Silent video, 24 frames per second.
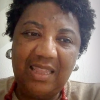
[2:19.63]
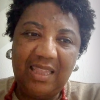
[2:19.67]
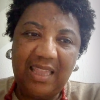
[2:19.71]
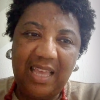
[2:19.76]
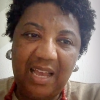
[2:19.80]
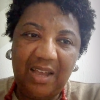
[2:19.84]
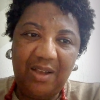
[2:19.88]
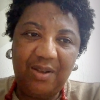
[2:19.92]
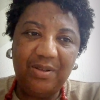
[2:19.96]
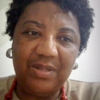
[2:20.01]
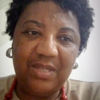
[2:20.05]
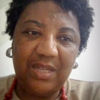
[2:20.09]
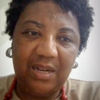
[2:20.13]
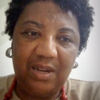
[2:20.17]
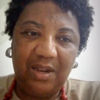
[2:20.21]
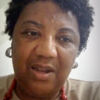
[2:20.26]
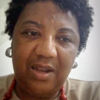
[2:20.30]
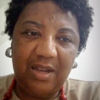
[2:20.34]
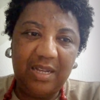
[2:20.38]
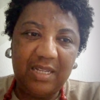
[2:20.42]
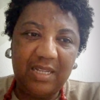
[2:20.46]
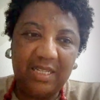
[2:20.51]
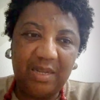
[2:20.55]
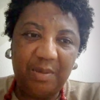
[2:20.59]
tells a
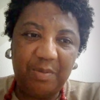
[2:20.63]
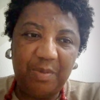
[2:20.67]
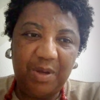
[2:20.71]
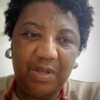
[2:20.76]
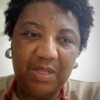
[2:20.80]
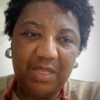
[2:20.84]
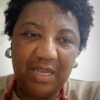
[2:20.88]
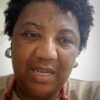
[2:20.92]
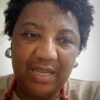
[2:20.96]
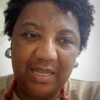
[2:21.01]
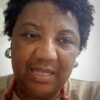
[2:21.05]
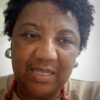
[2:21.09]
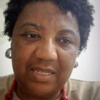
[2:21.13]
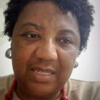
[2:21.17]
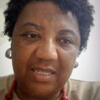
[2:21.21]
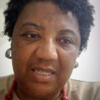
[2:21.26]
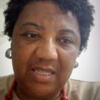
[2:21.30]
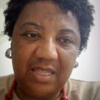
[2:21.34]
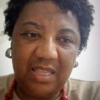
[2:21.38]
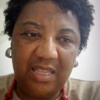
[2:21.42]
lot about us.